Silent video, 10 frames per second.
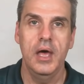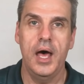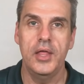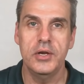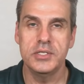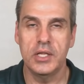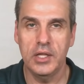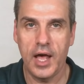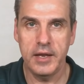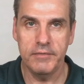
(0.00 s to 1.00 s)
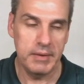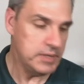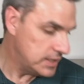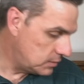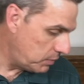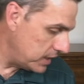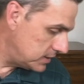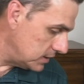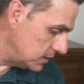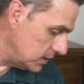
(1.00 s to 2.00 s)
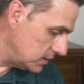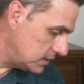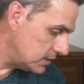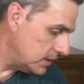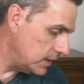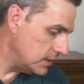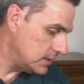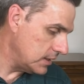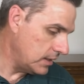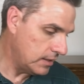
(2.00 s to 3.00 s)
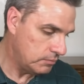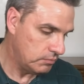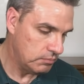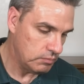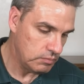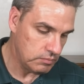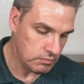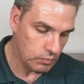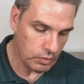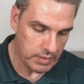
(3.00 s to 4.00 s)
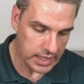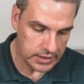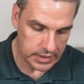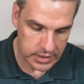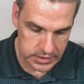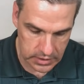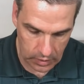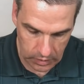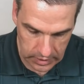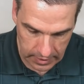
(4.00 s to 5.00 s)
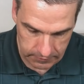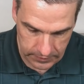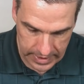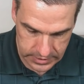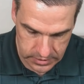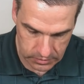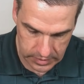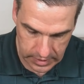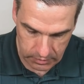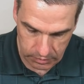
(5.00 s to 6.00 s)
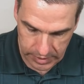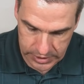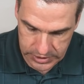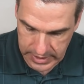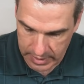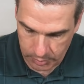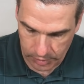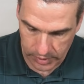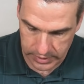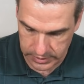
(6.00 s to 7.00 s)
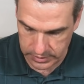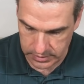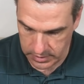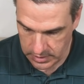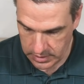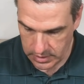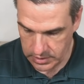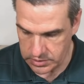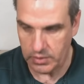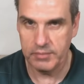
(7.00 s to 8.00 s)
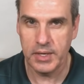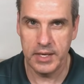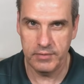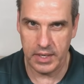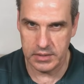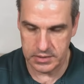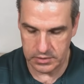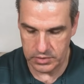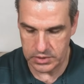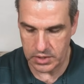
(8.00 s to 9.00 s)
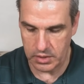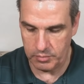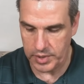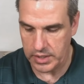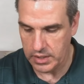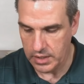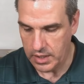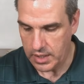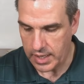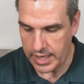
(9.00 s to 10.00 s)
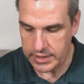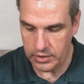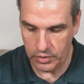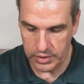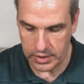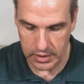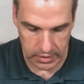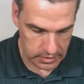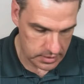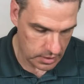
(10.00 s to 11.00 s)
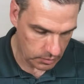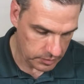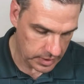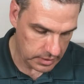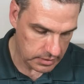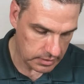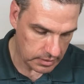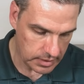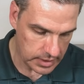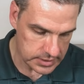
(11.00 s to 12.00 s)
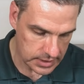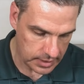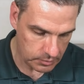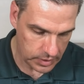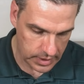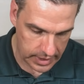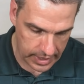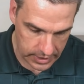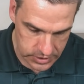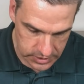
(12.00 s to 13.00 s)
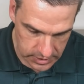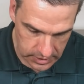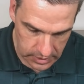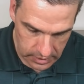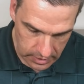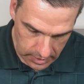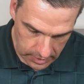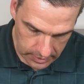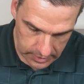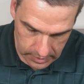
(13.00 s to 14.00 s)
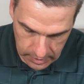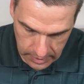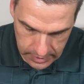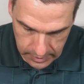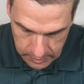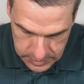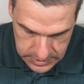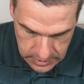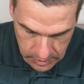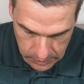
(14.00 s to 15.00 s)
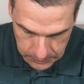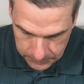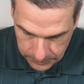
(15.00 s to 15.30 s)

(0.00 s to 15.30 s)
there's a lot of empty space in this that will make things go a lot faster when I reach that point. So I've kind of had a slow start, but I know that there will be a time when I actually get caught up. So